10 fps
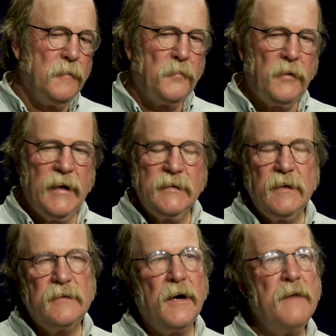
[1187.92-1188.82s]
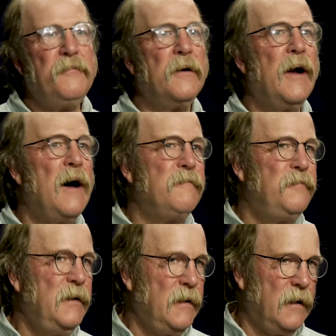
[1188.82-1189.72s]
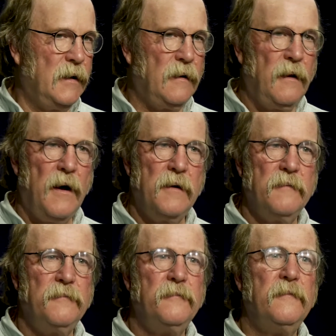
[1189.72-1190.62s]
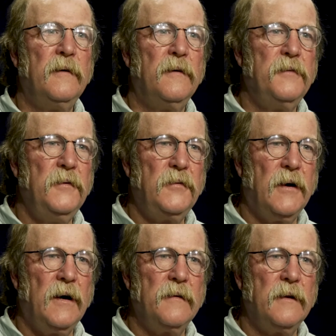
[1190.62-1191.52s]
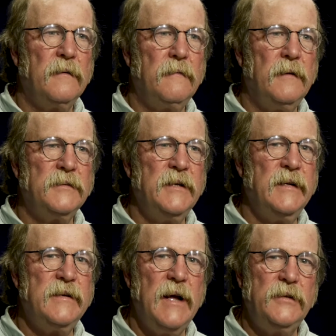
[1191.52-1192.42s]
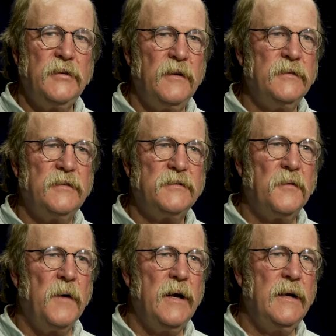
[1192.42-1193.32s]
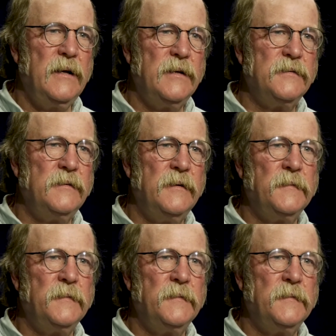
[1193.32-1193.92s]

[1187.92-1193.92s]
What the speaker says: place that time forgot feeling in a lot of Utah that isn't intentional. It's just the way it is,